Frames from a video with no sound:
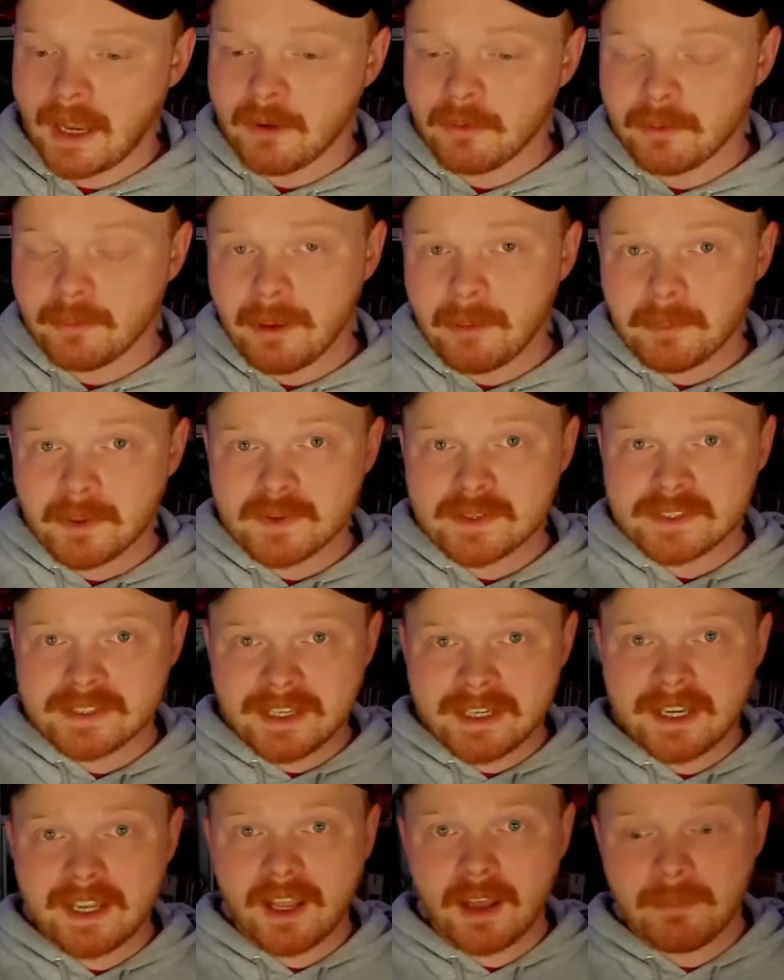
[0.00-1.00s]
remember
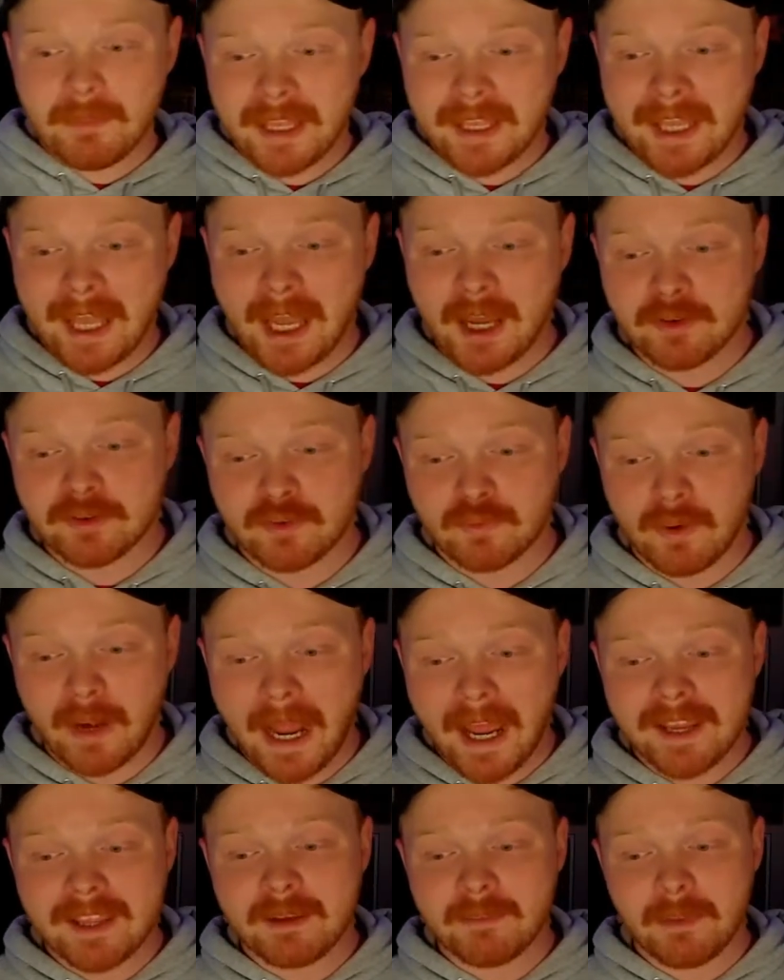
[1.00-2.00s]
sitting on my couch
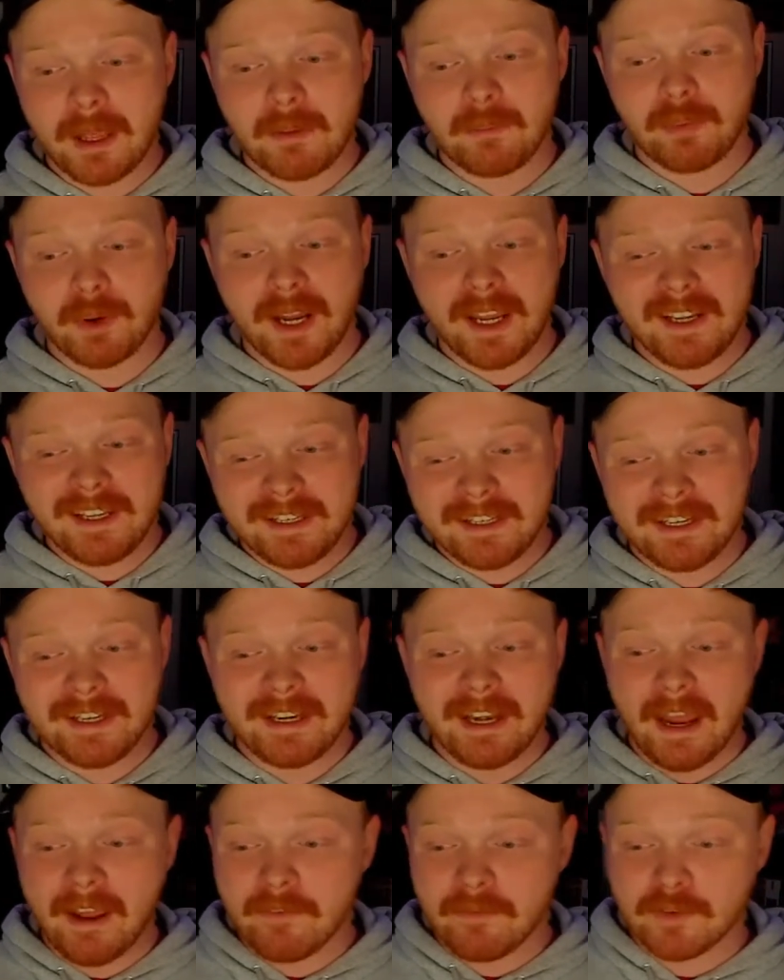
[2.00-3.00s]
racking my brain in an
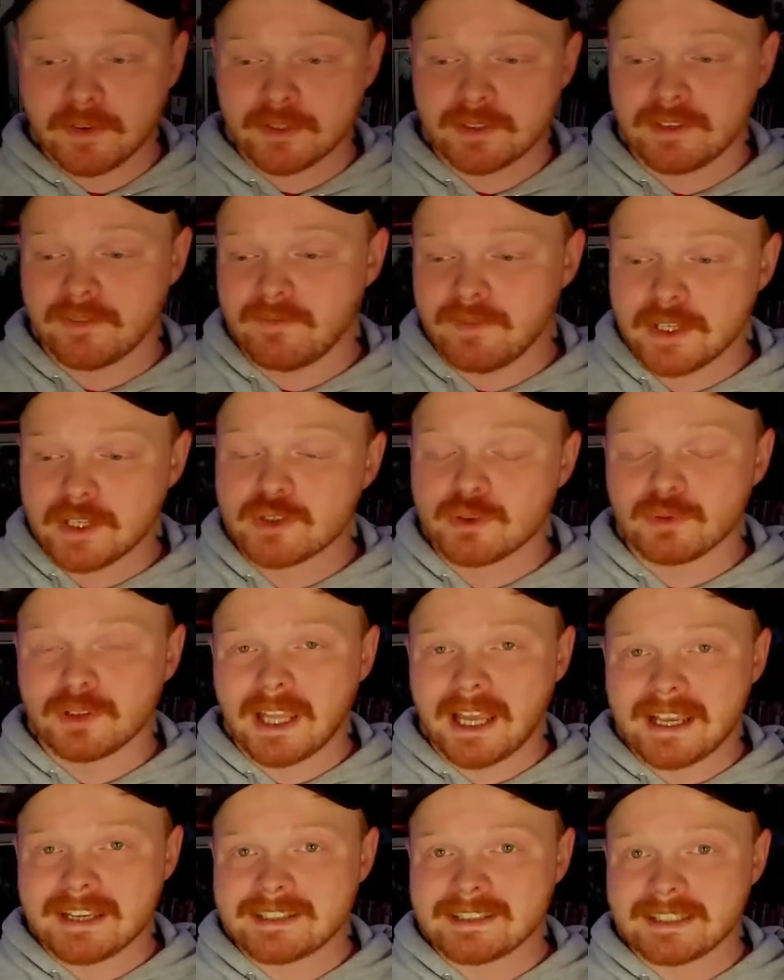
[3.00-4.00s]
effort to
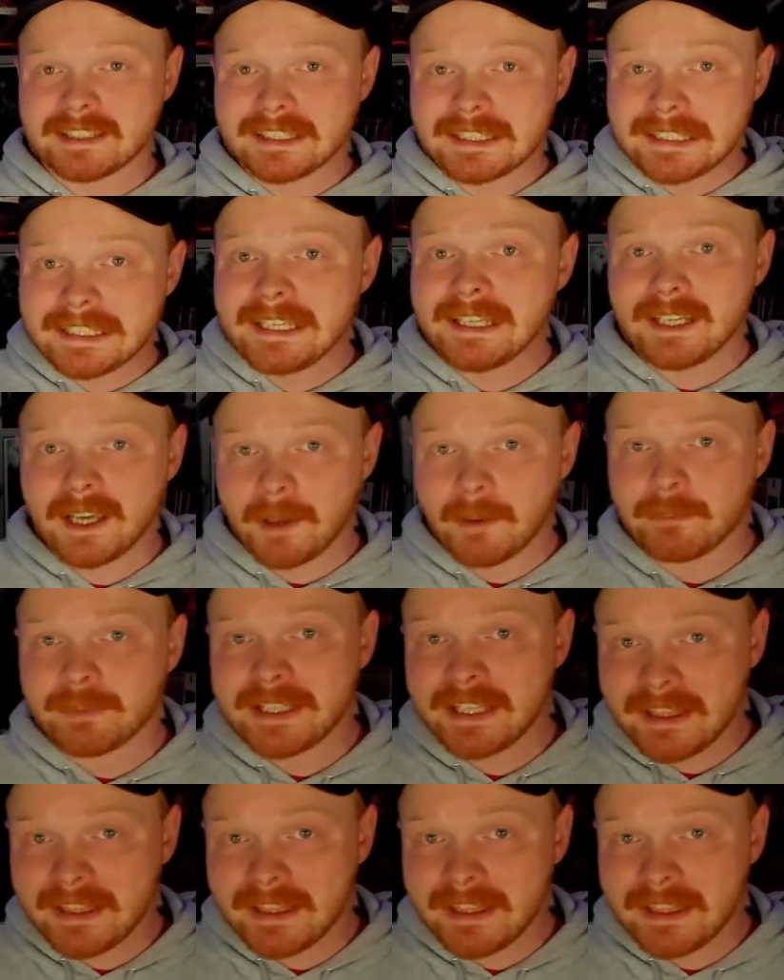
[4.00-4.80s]
visualize the lead up to